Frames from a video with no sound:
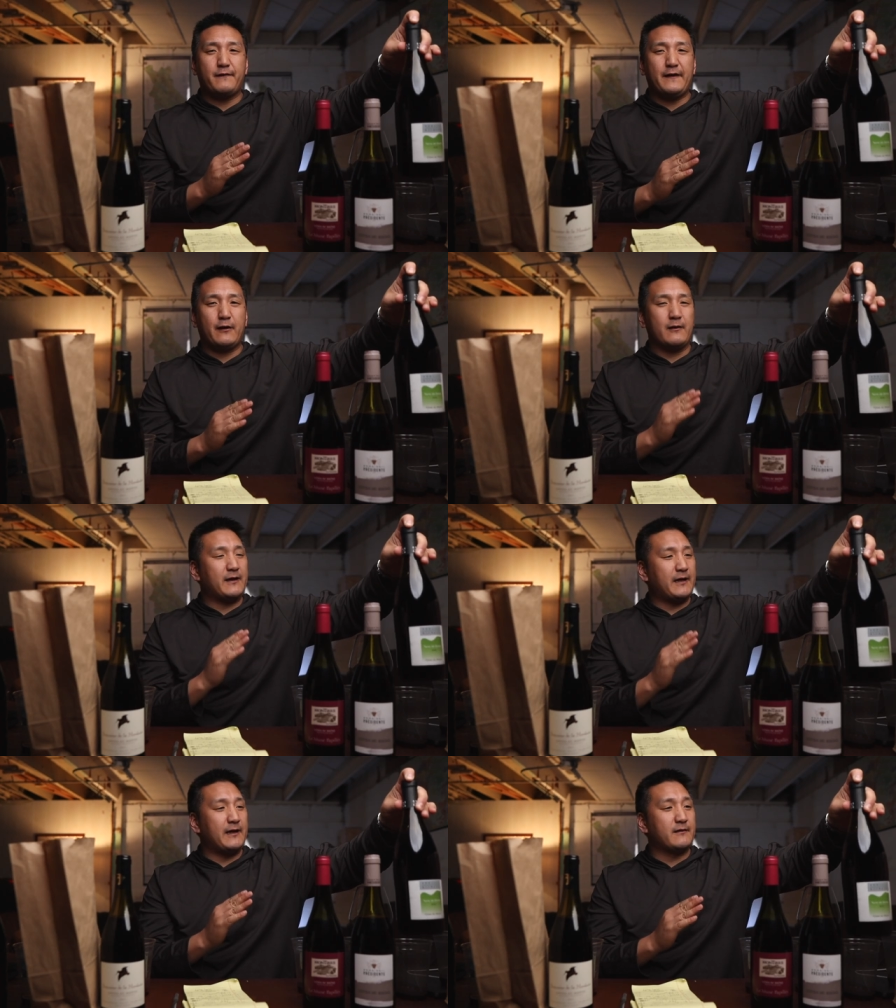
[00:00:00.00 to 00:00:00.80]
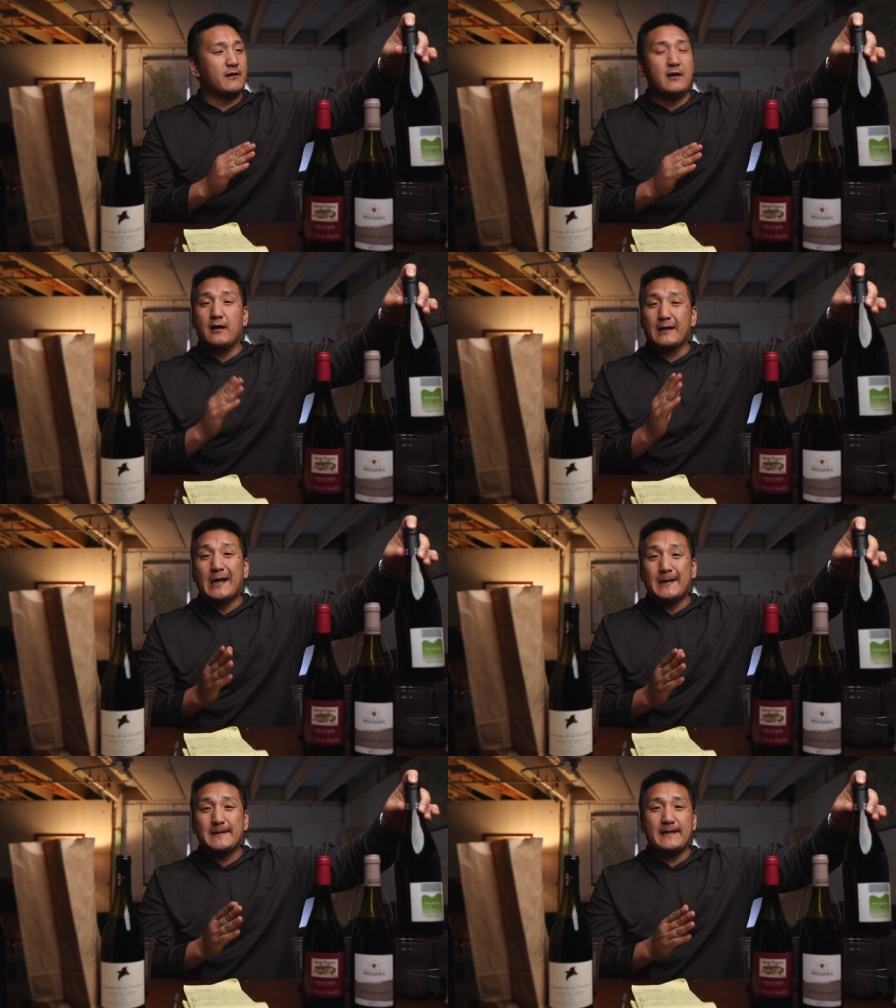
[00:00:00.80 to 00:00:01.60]
fair they're in
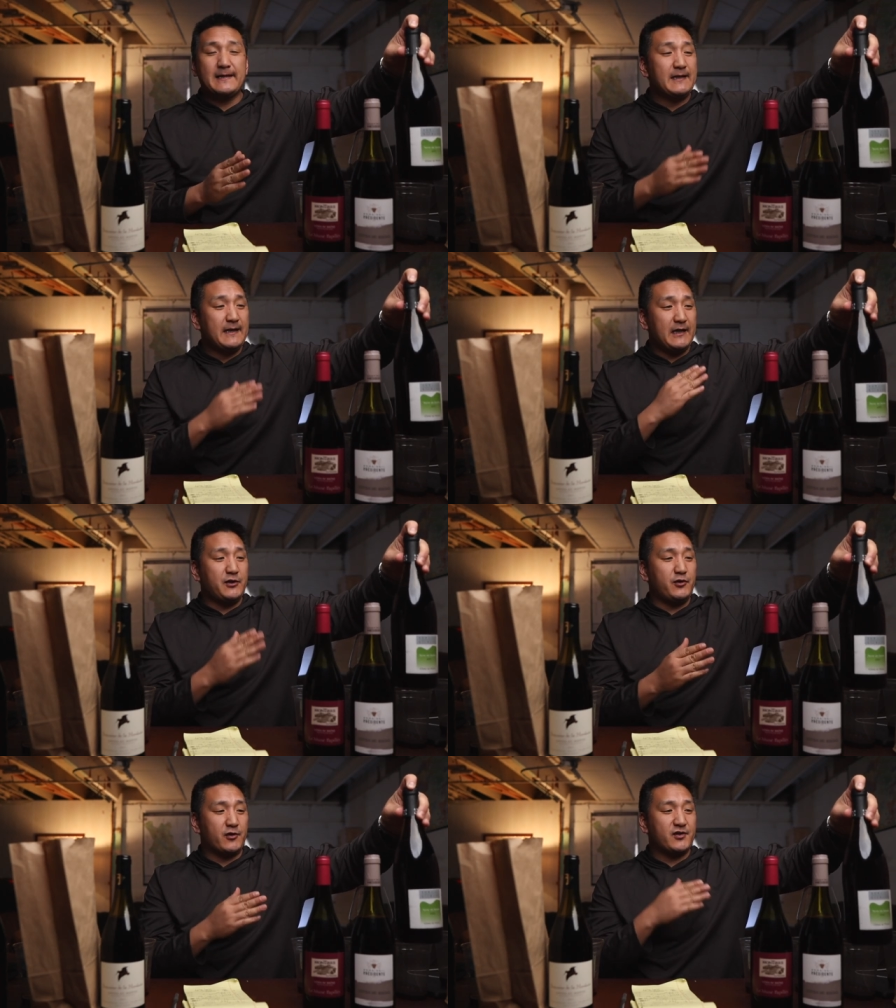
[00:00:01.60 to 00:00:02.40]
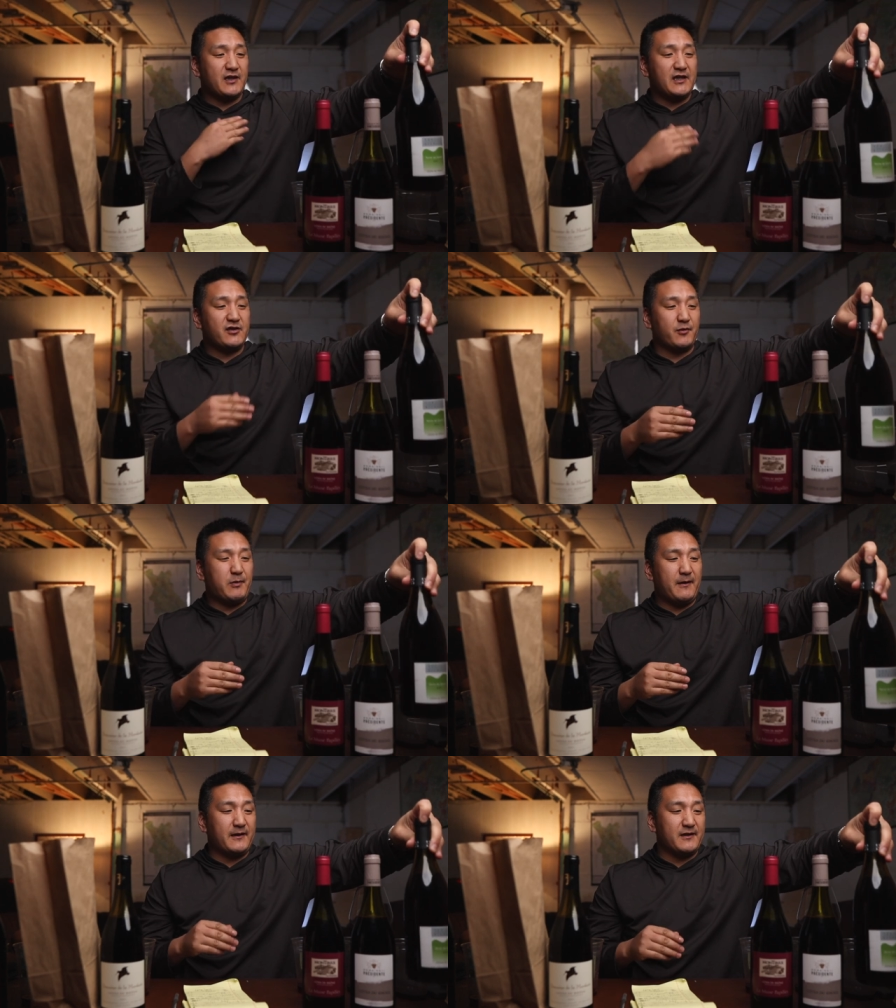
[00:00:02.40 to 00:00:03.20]
London and New York City, so you're
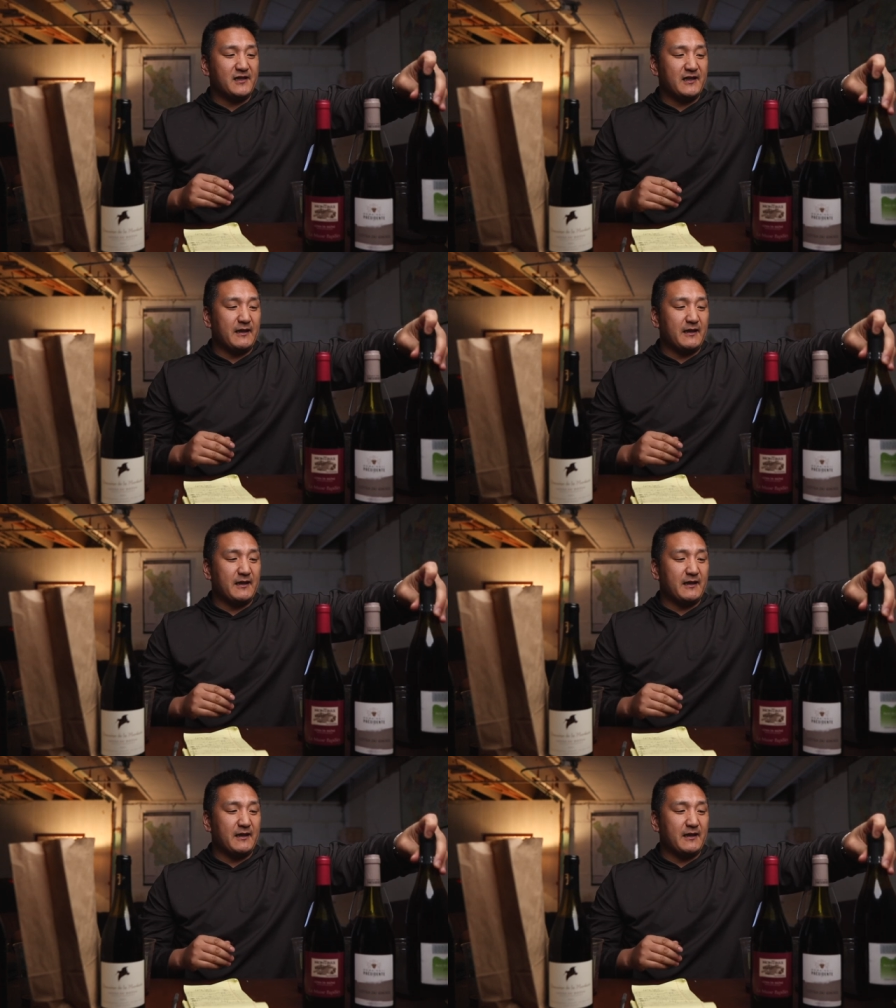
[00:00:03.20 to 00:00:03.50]
probably gonna see